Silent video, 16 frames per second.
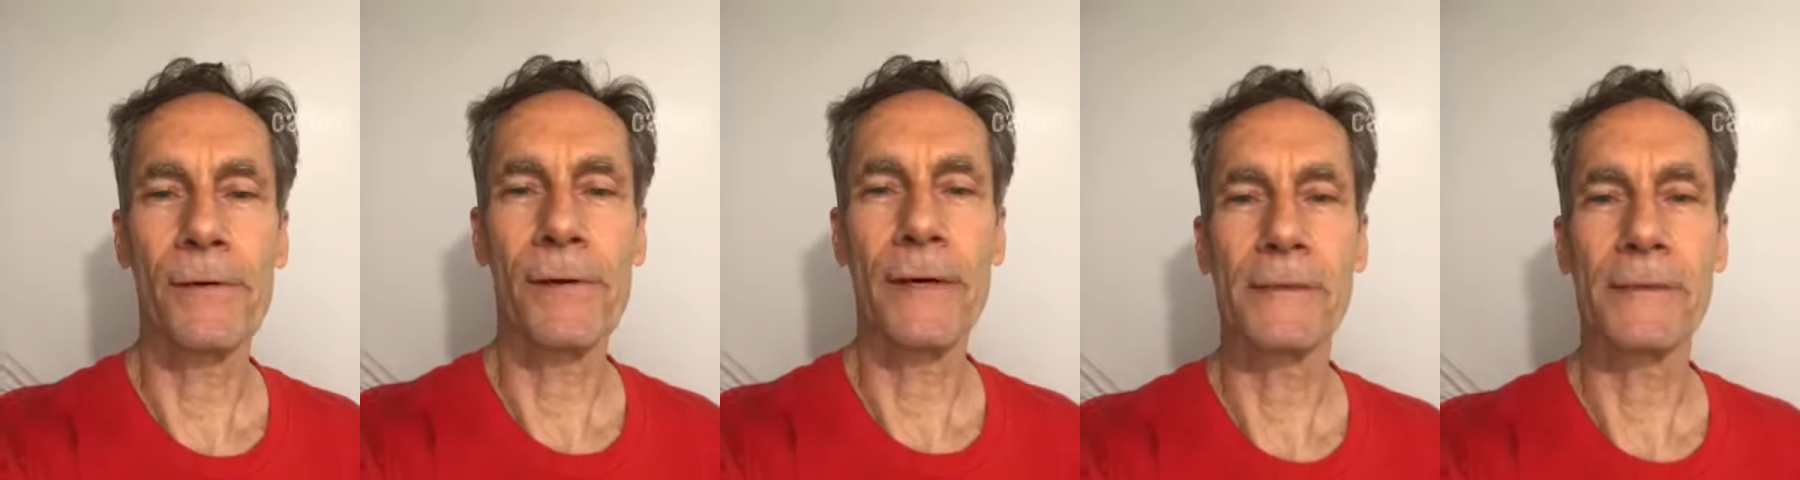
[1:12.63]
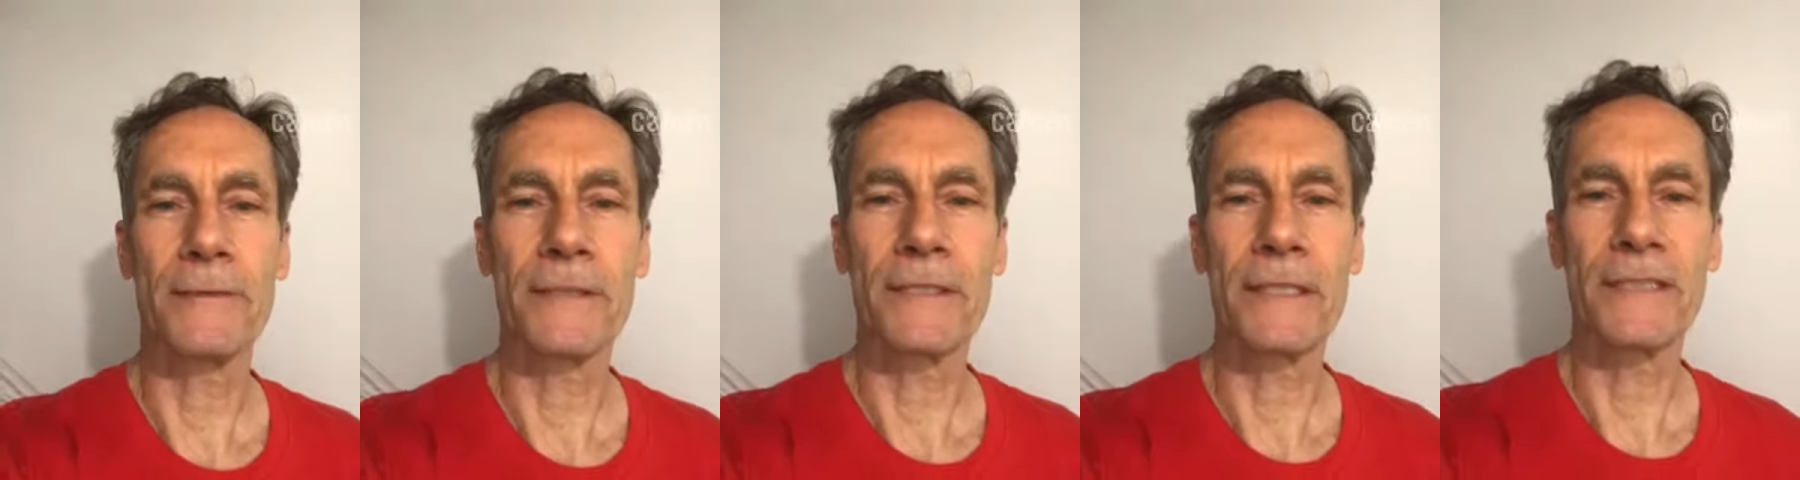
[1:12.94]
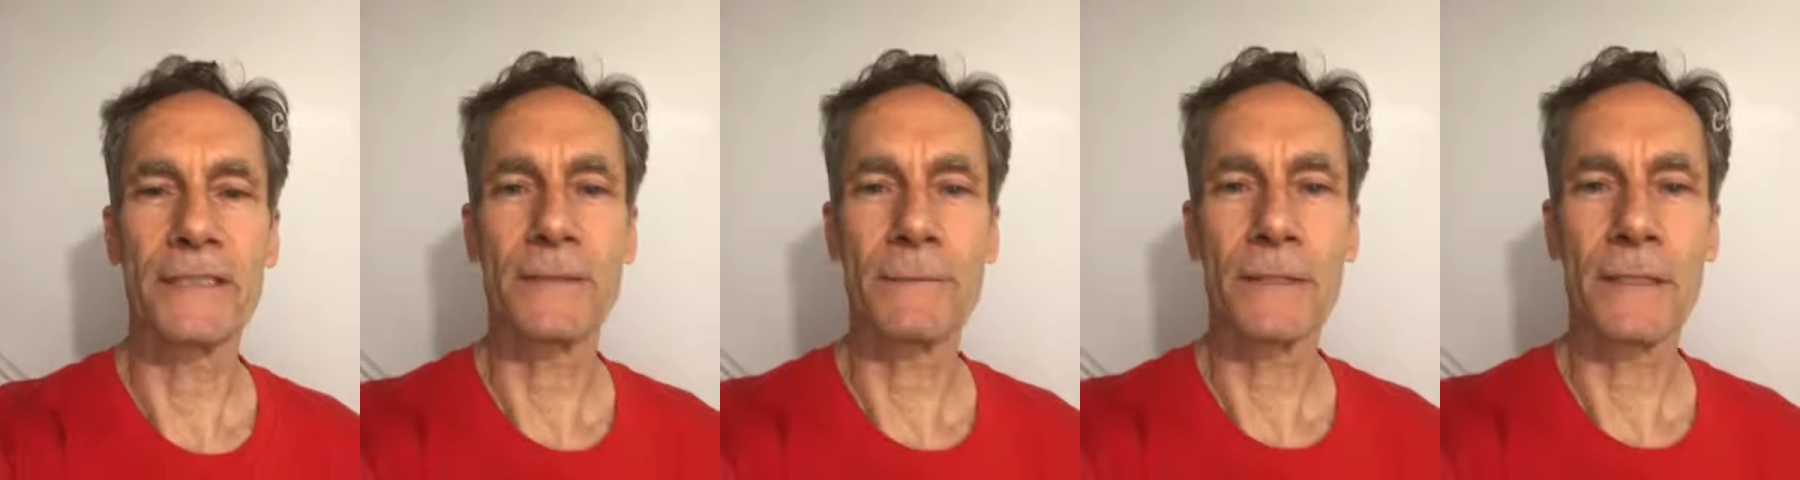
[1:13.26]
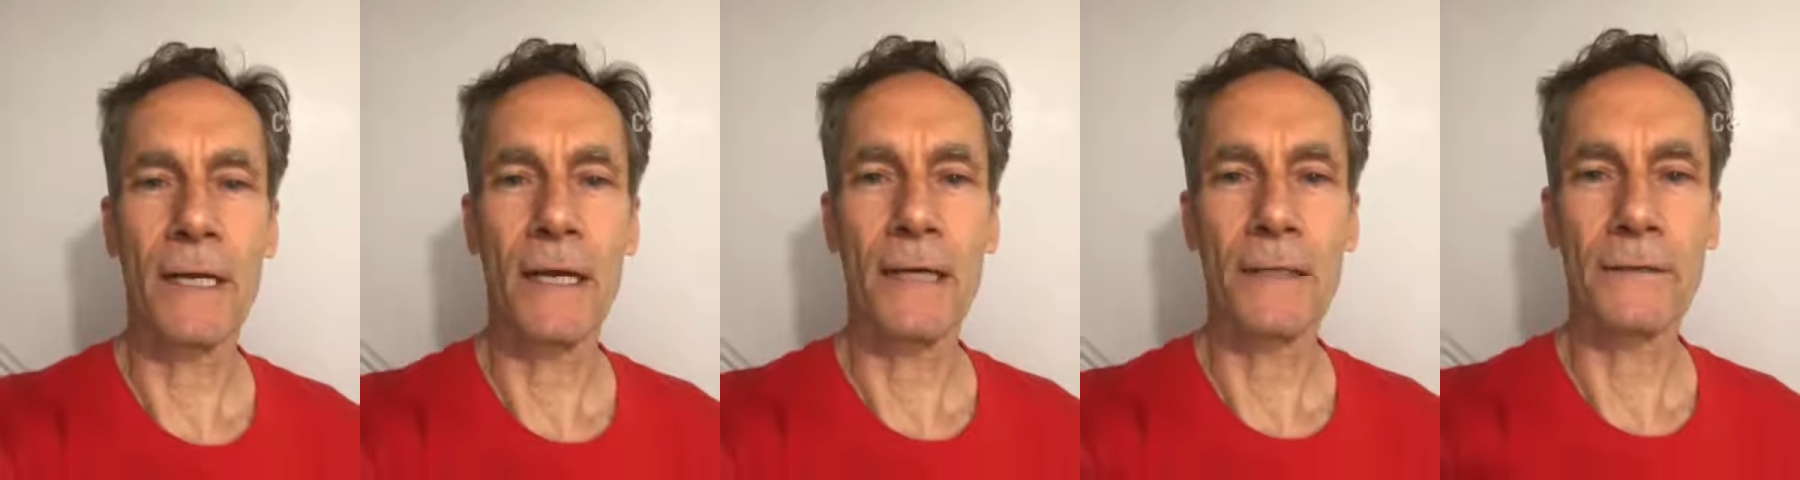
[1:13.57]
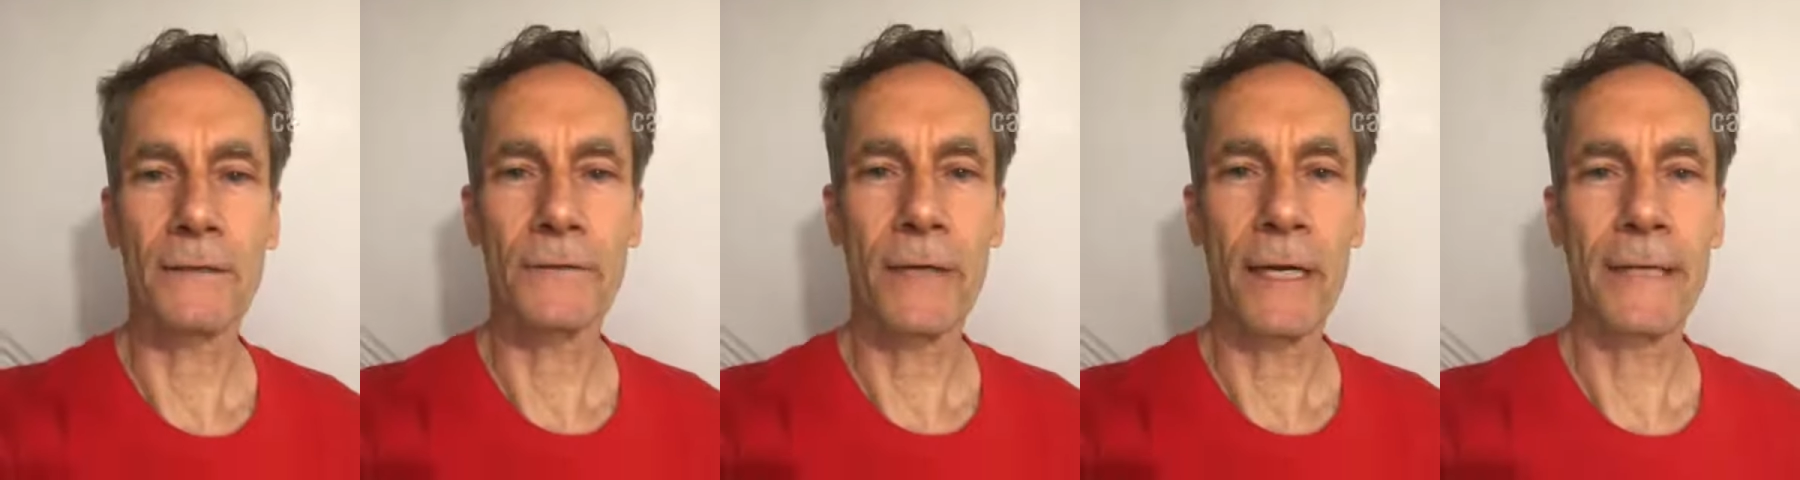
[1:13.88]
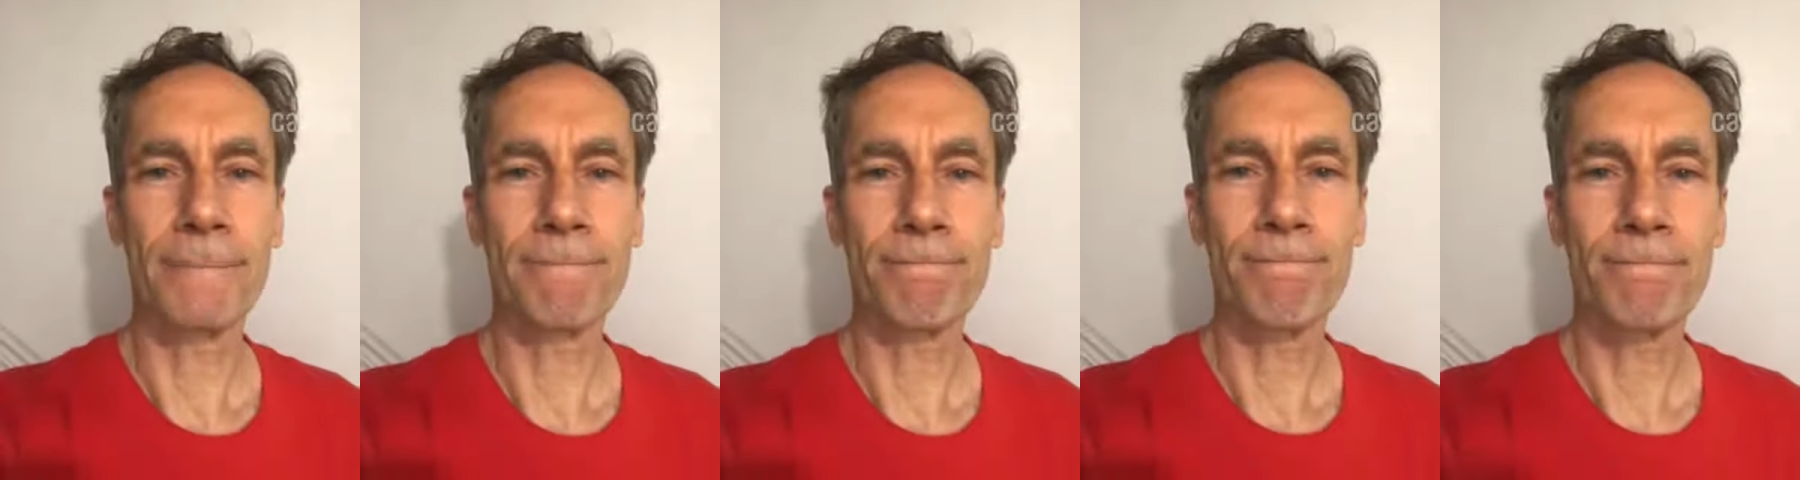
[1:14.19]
go out and sing some songs, right?